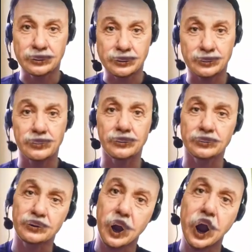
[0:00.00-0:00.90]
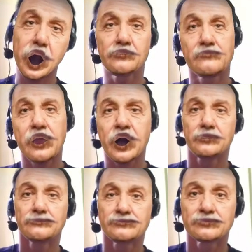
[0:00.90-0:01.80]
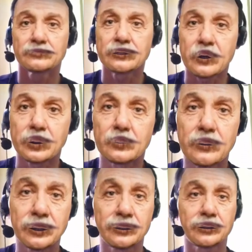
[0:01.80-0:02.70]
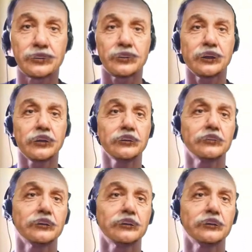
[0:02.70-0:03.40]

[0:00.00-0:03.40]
the things. Now it works. Okay.